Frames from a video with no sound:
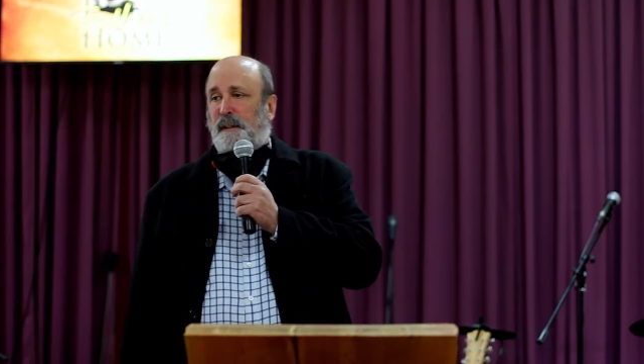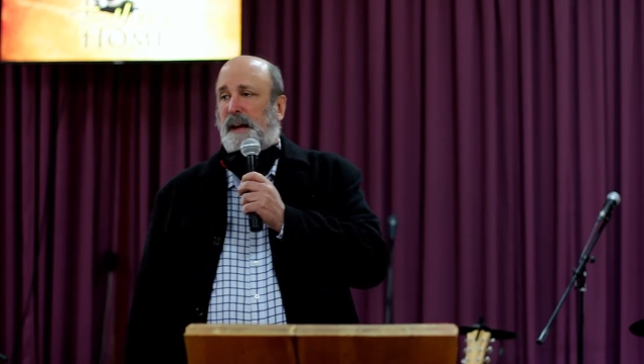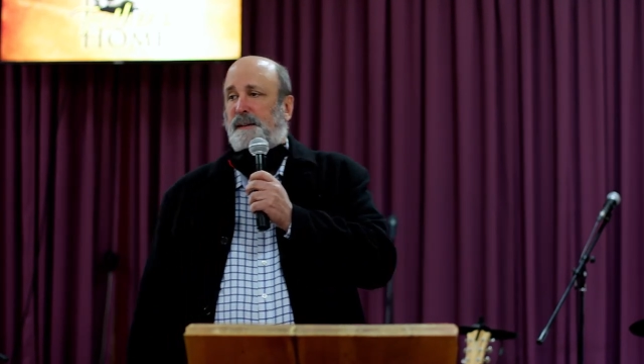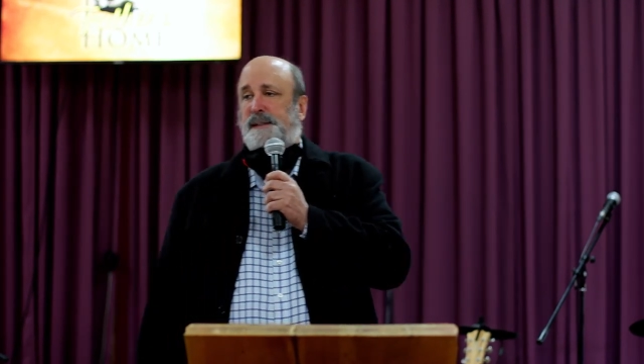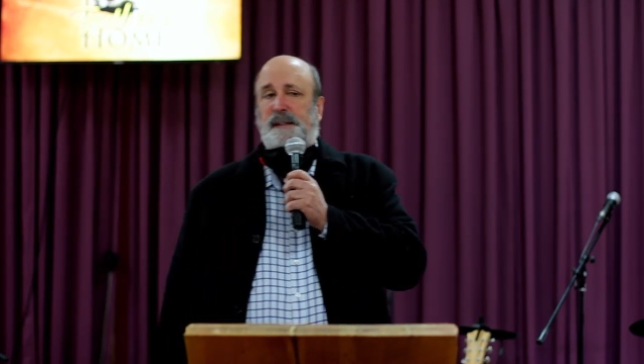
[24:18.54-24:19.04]

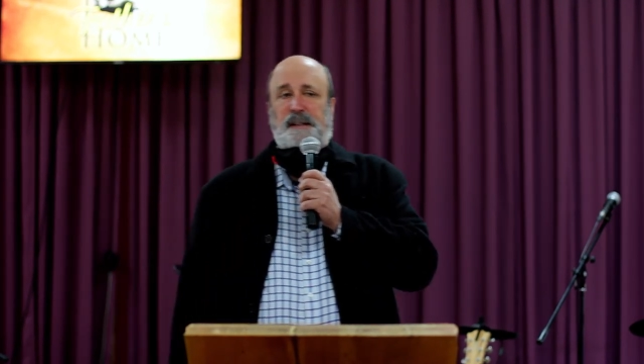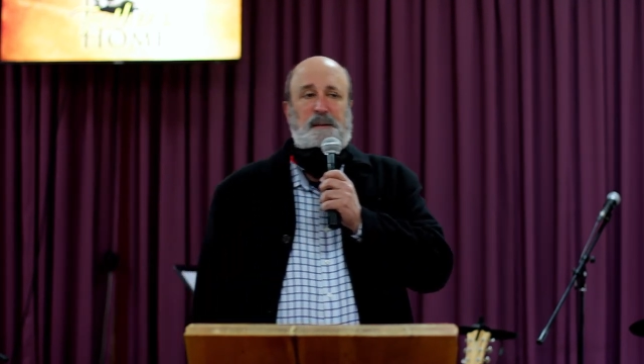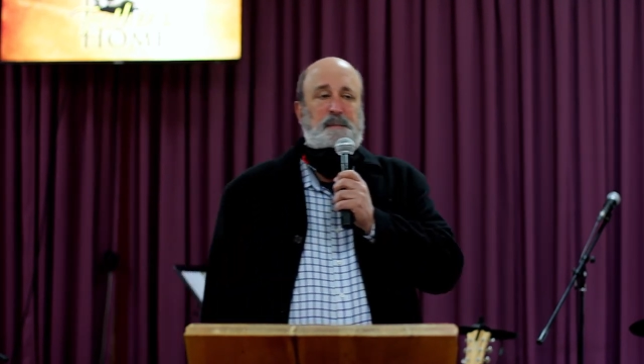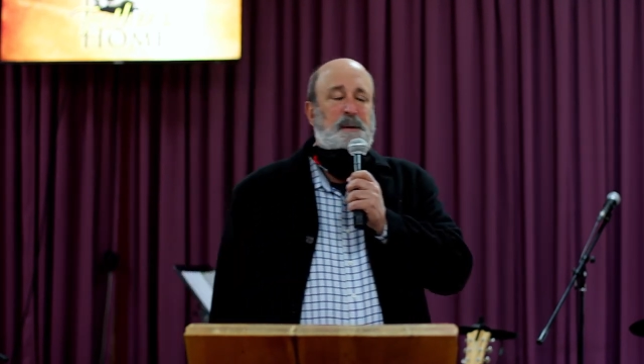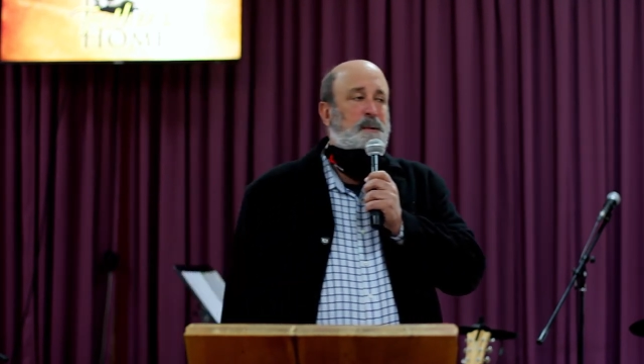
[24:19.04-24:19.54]
I've seen
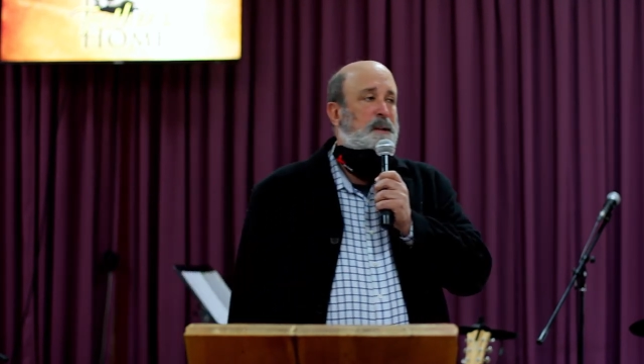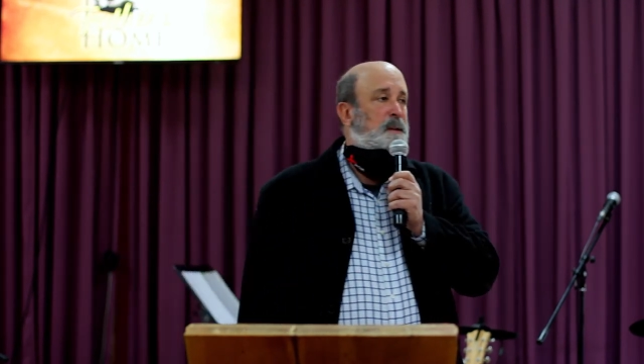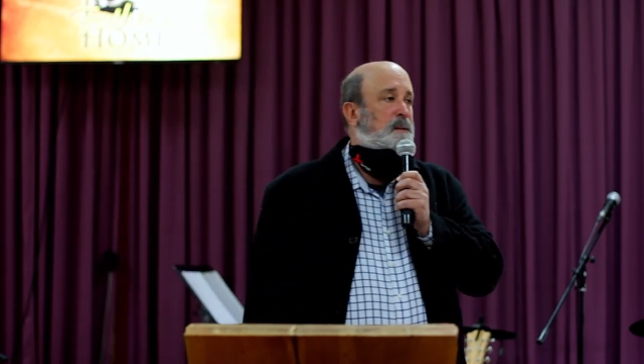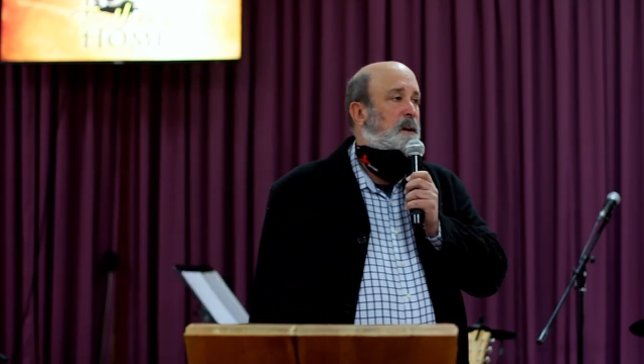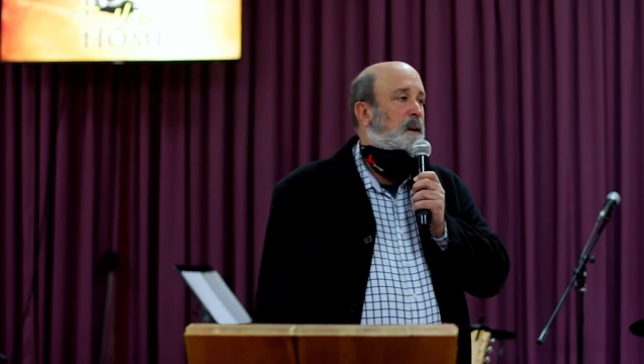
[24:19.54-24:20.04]
that people in
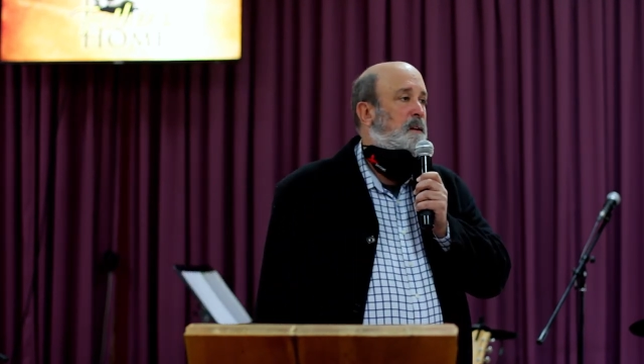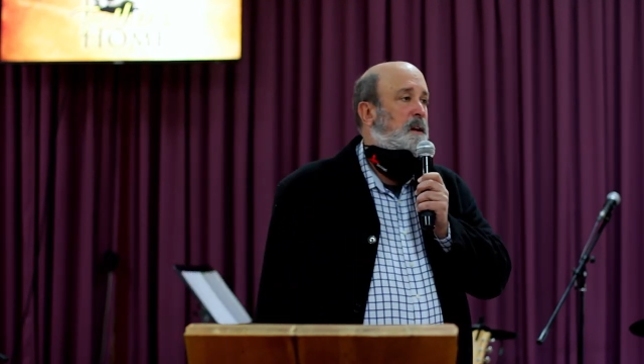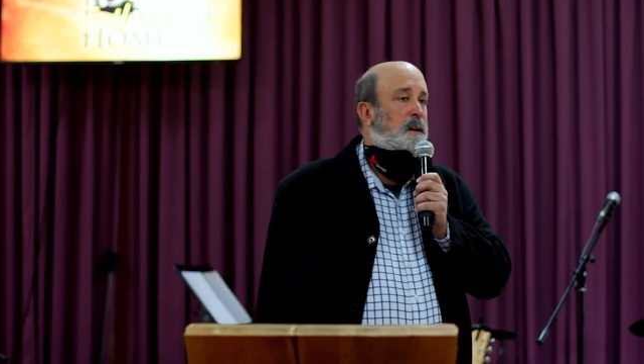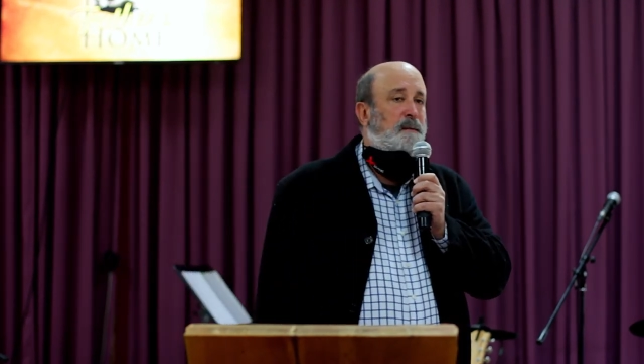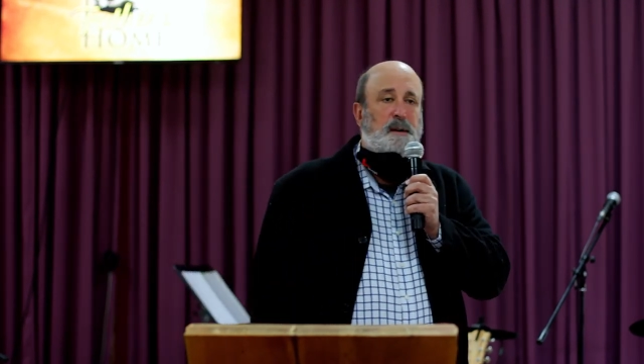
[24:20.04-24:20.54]
Kriari,
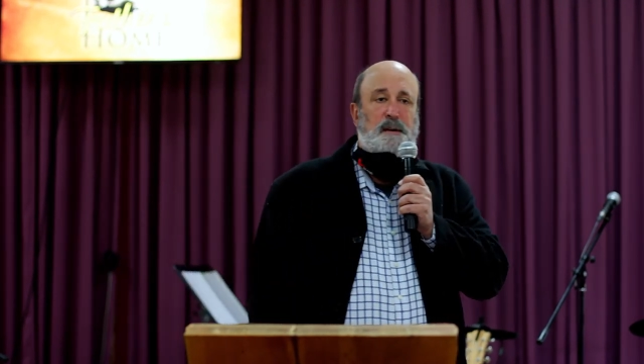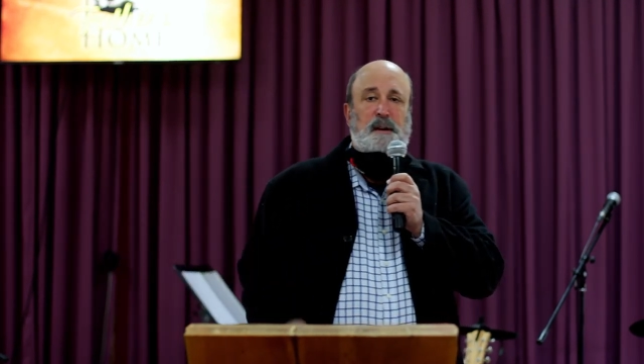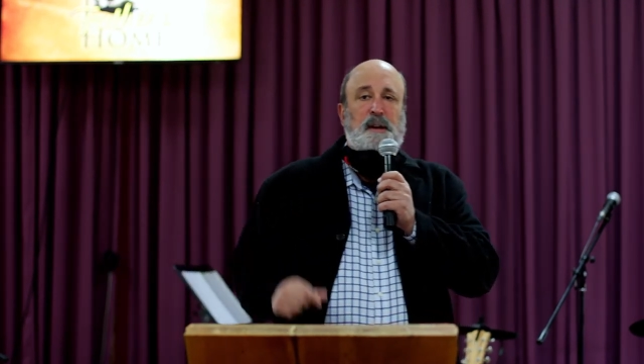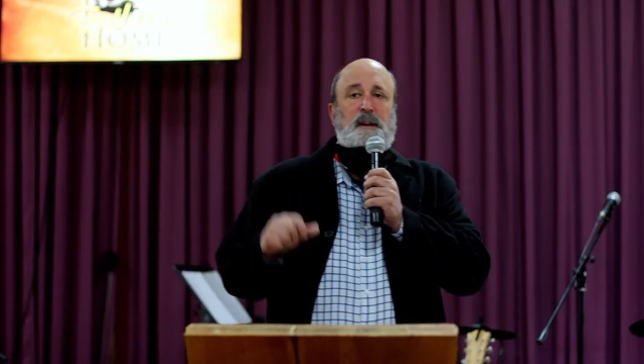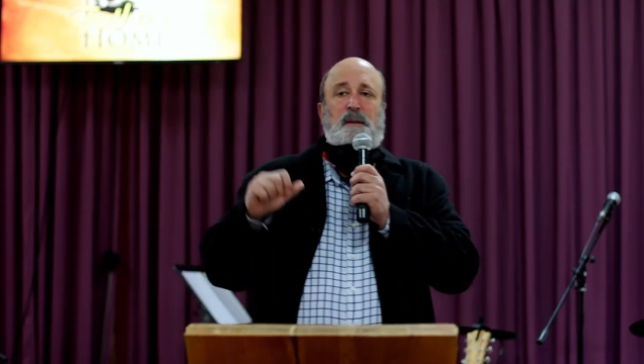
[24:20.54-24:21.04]
and even
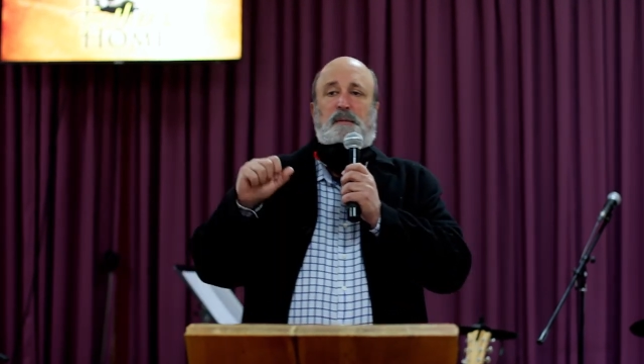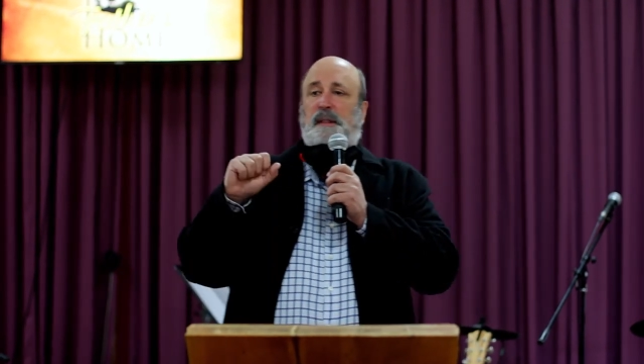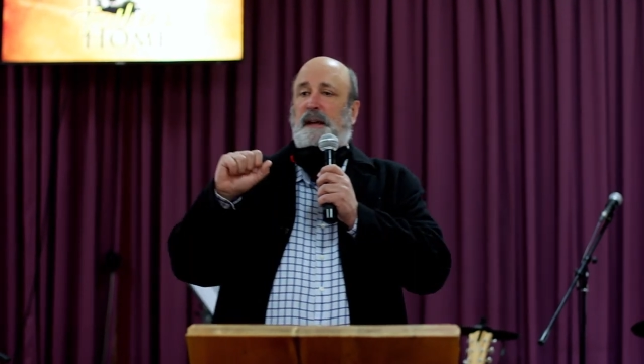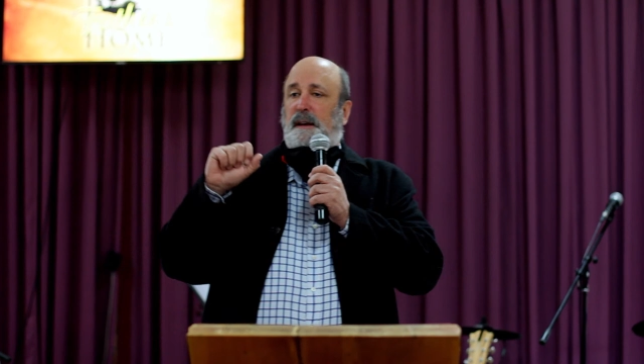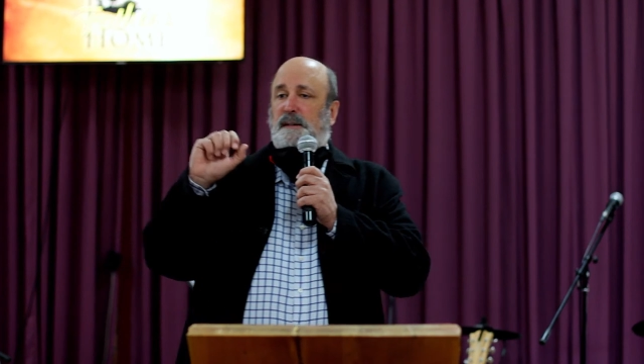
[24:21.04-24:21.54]
when
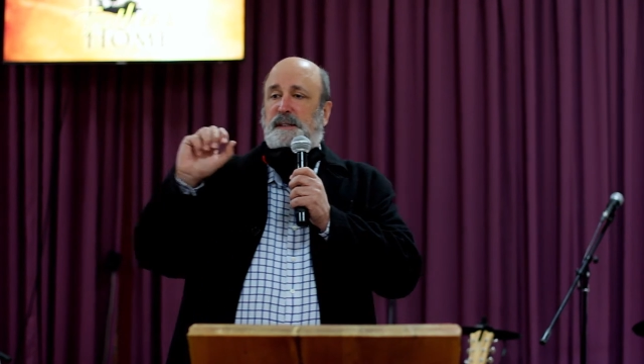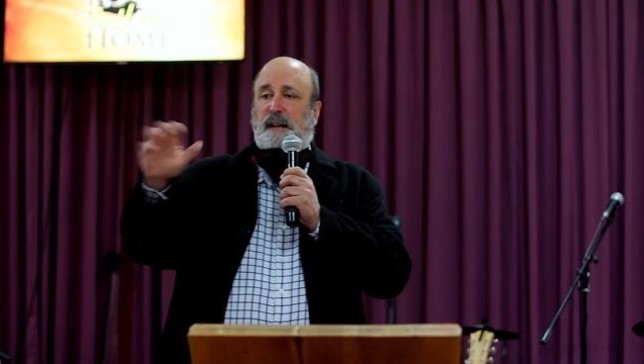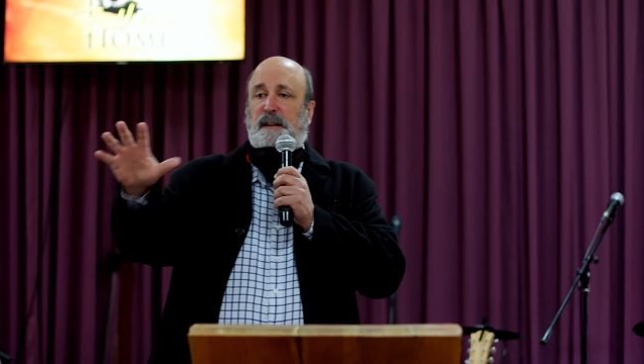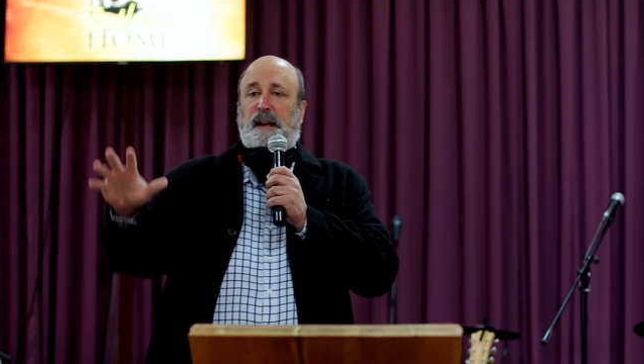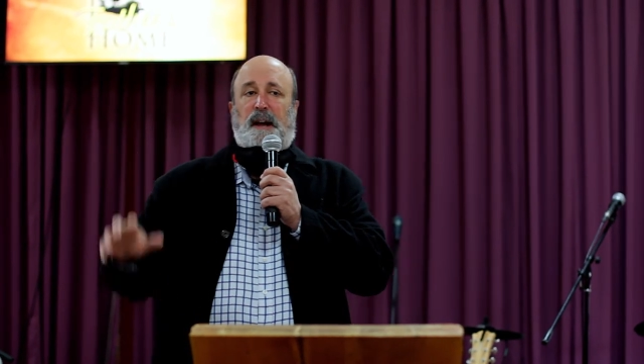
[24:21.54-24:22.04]
they are
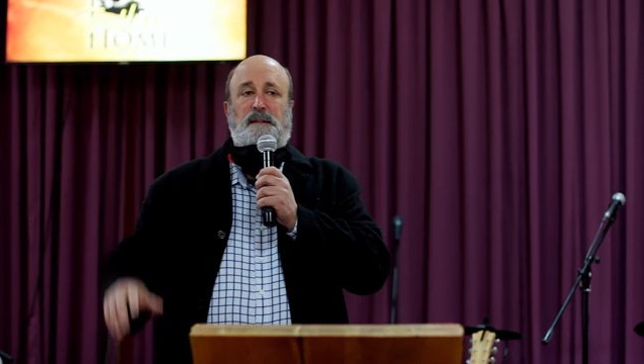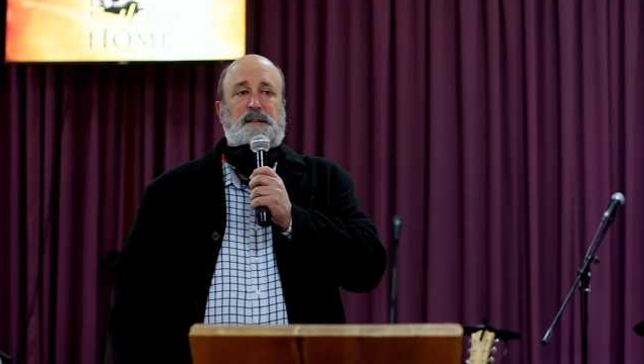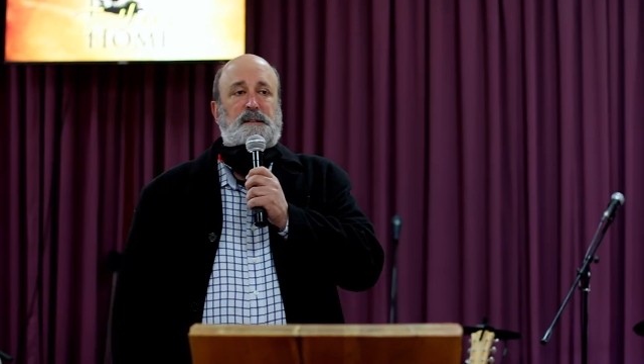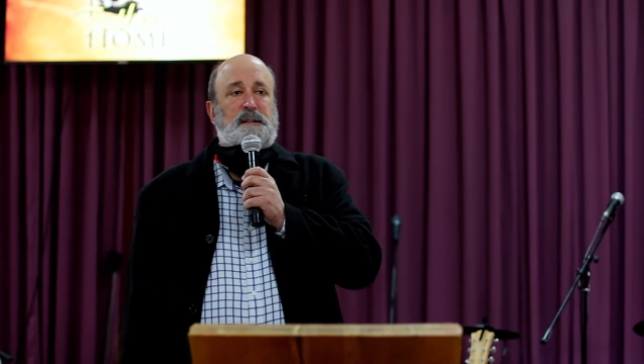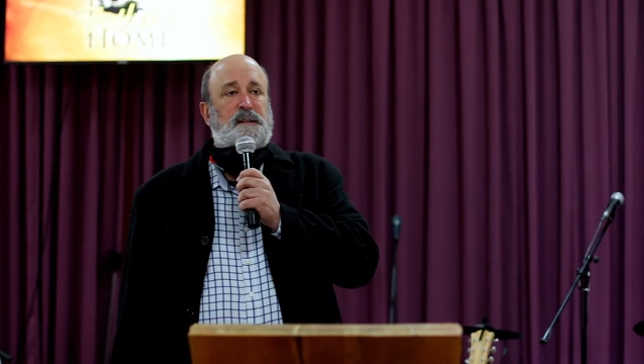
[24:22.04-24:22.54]
sent
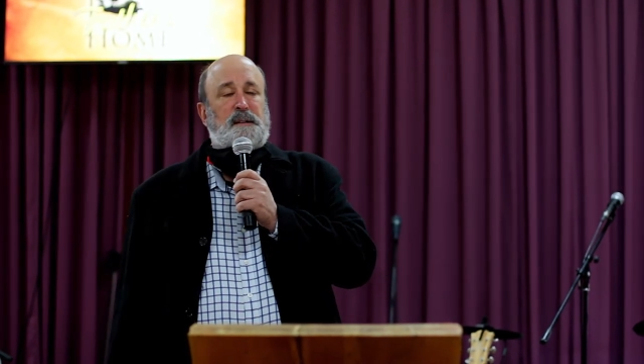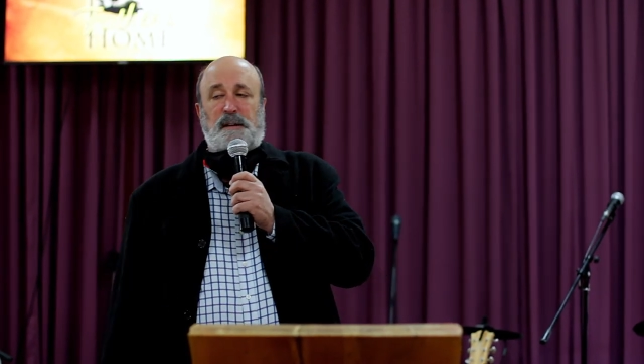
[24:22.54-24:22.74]
out,